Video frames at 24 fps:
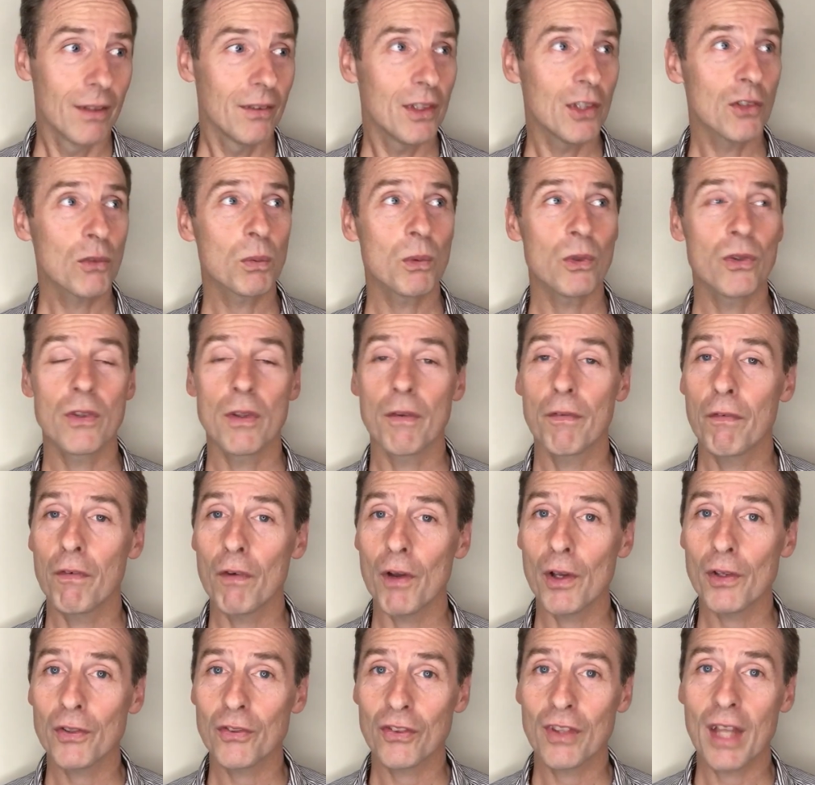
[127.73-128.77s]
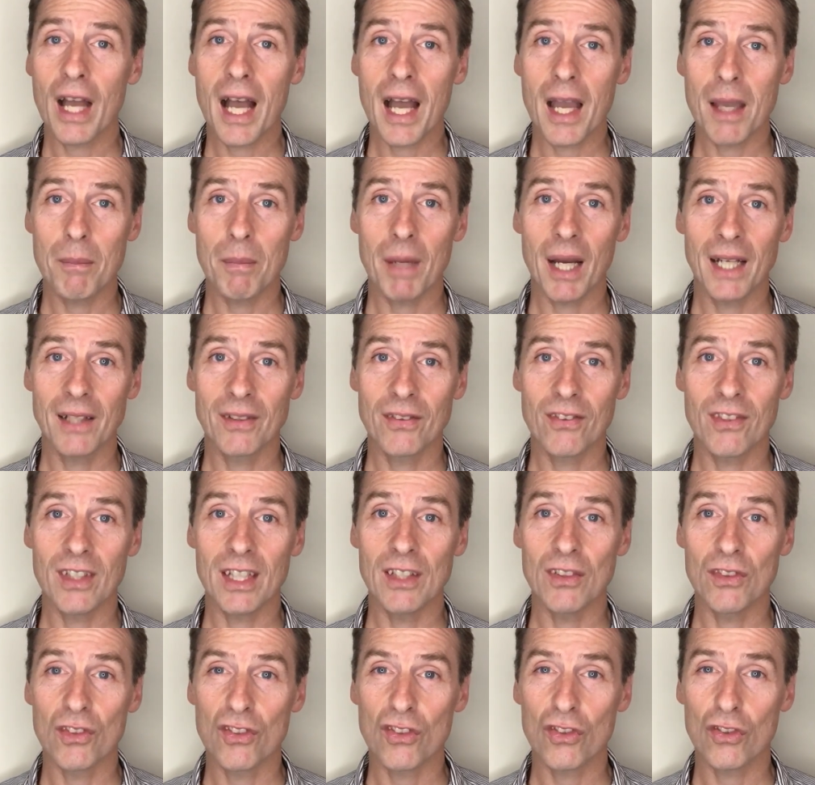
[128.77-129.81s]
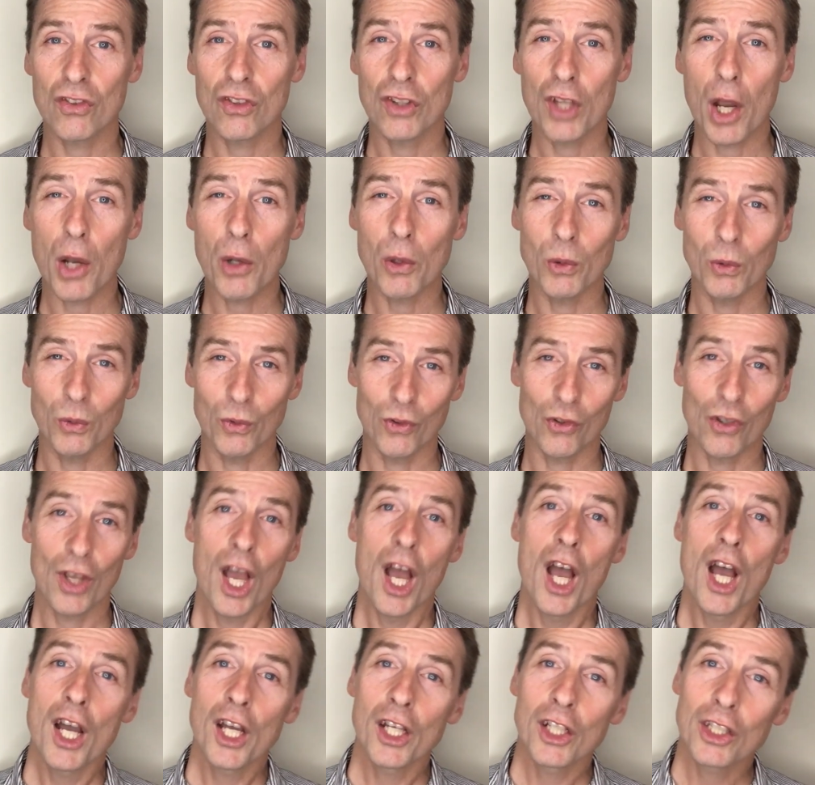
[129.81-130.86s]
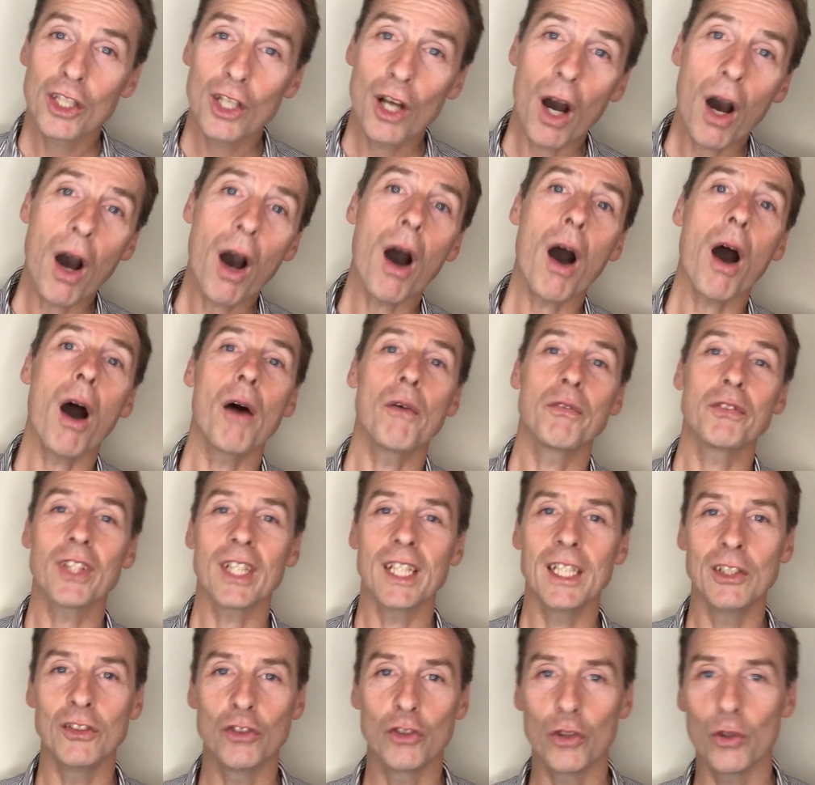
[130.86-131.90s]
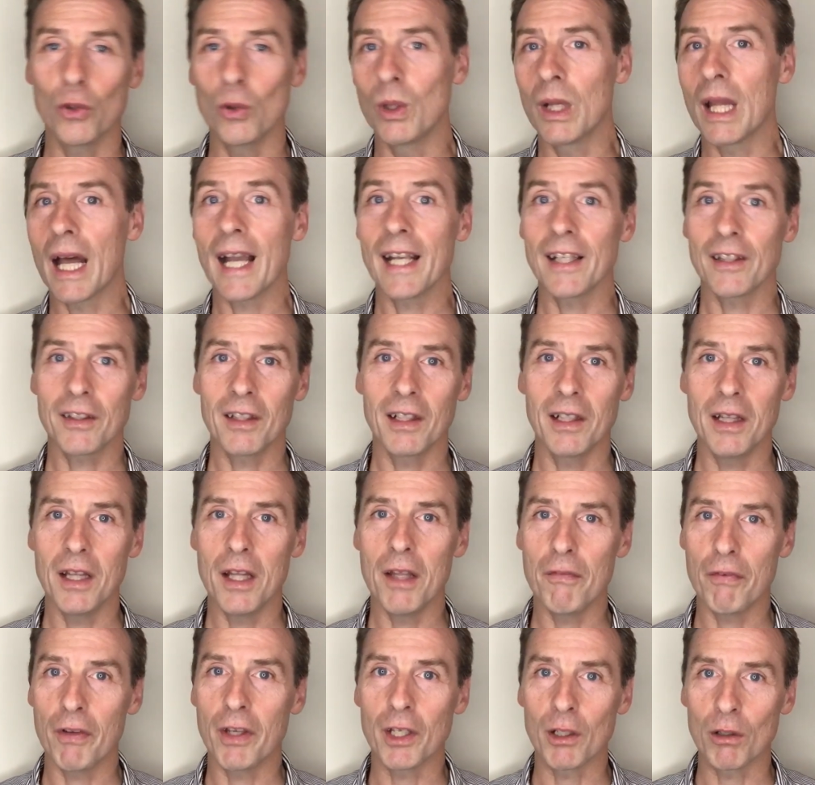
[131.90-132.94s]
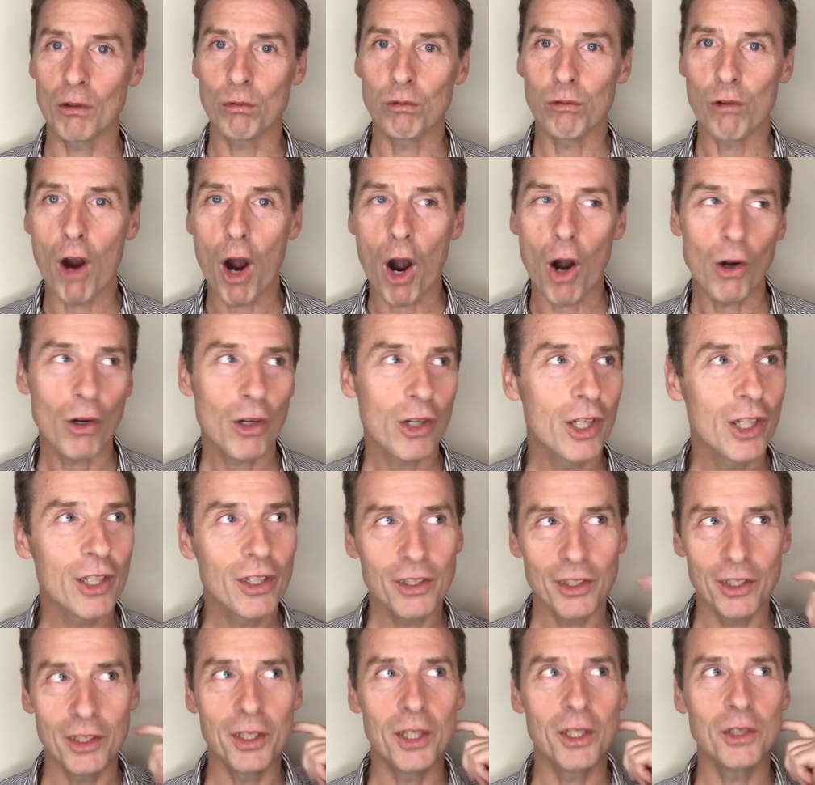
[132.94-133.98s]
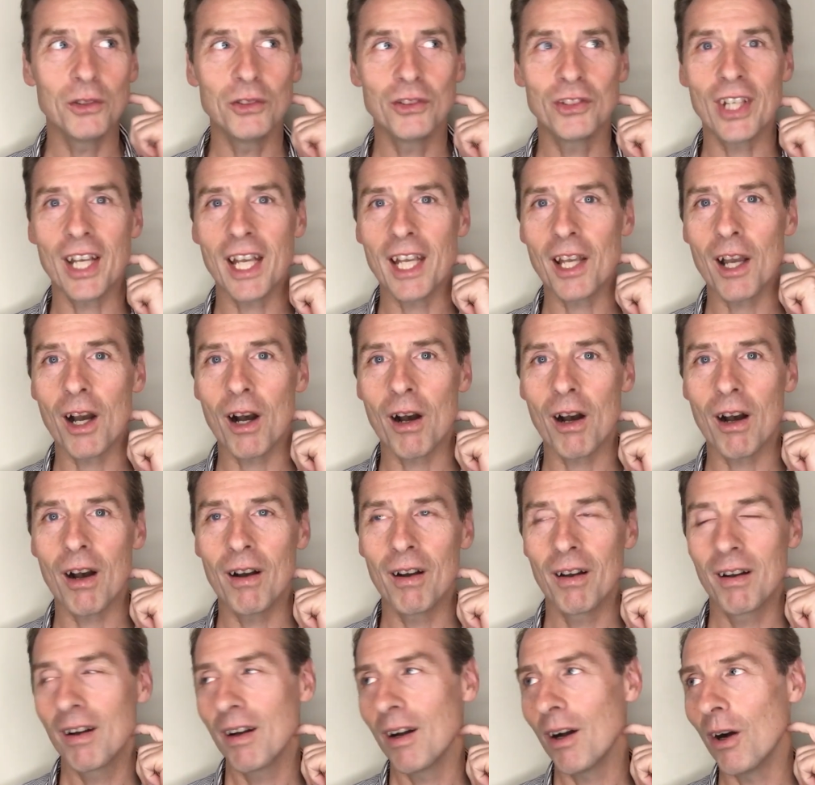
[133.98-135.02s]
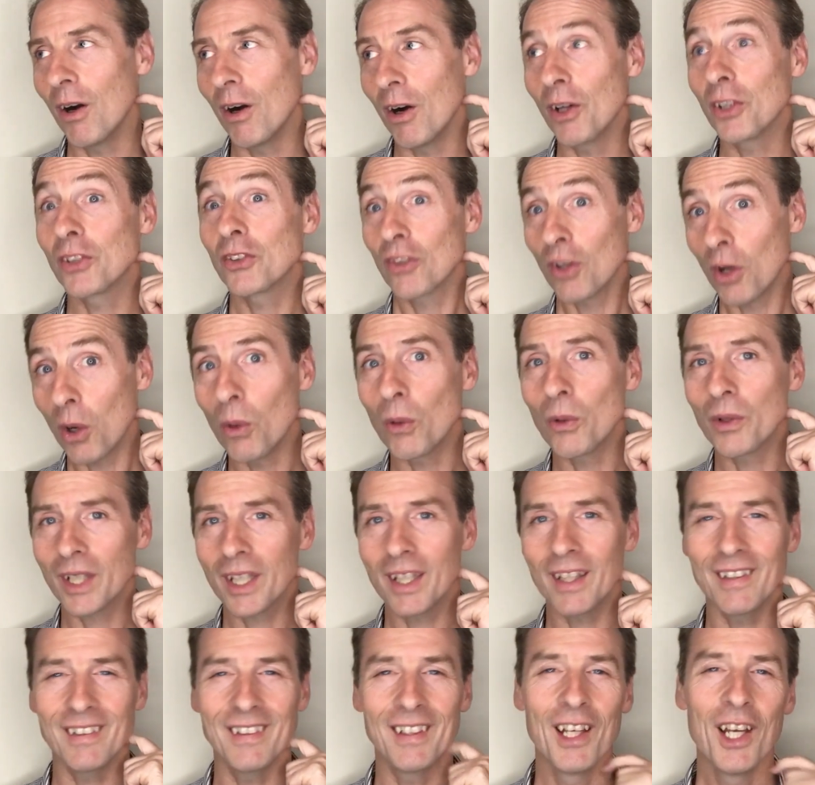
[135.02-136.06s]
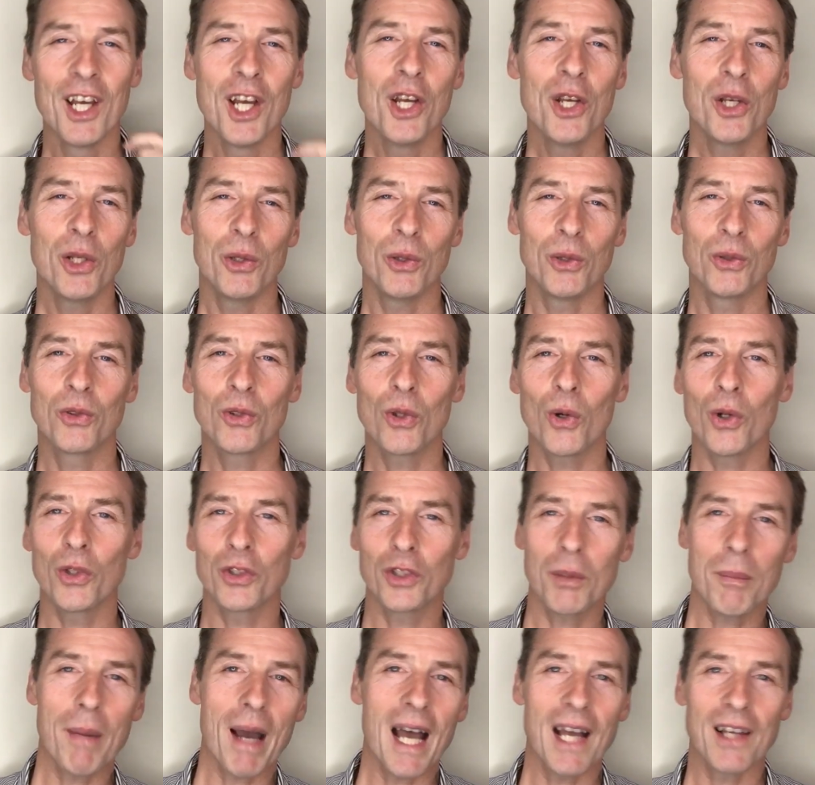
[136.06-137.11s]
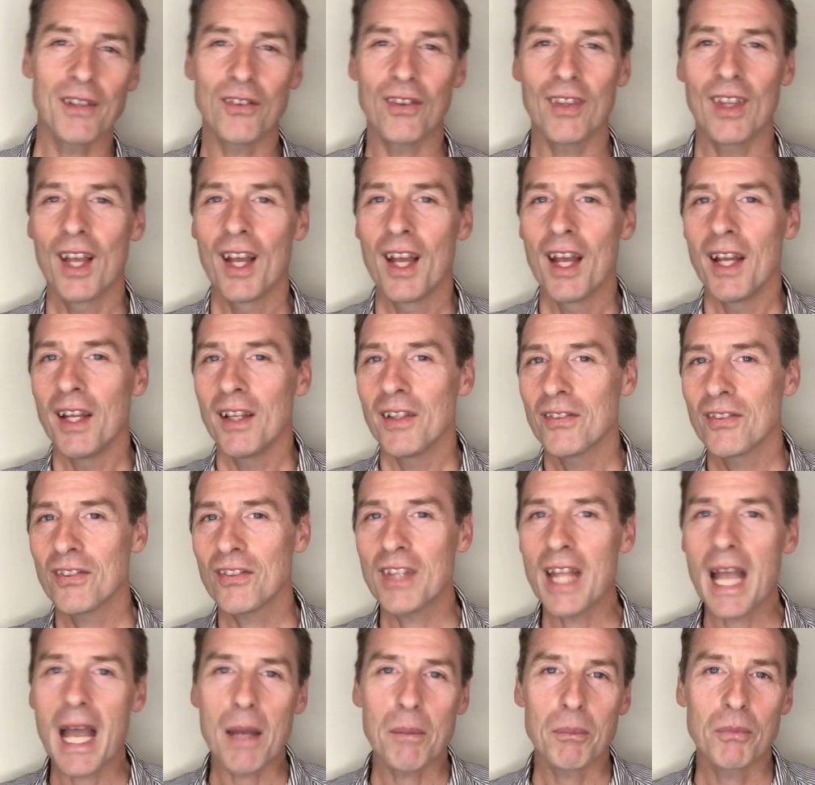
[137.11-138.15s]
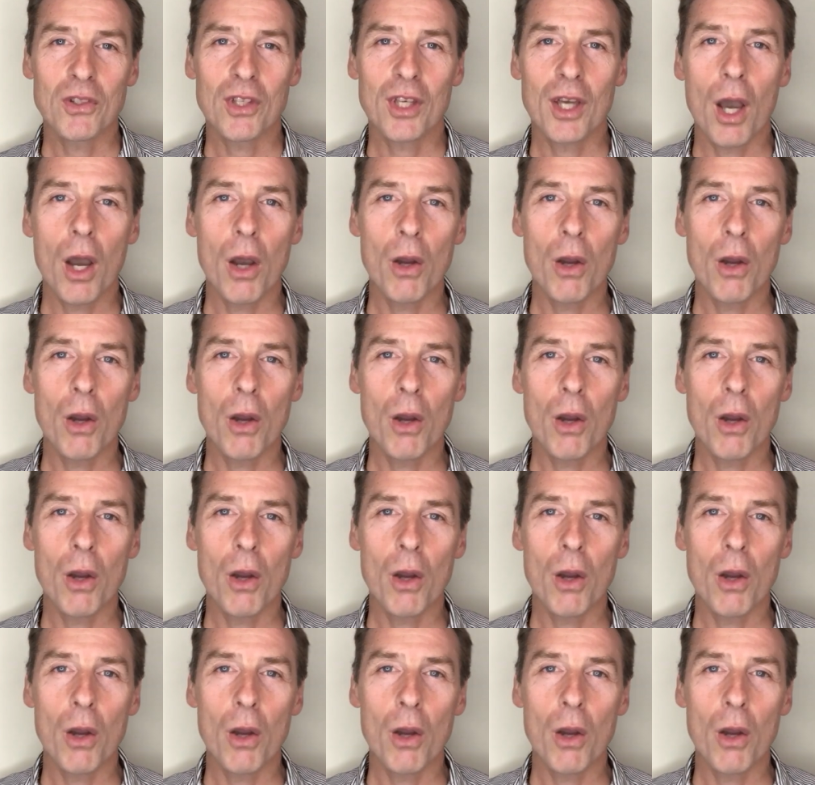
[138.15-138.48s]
This was the first time I'd seen stones carved into like the living rock. You know, J.R.R. Tolkien, who talked about steps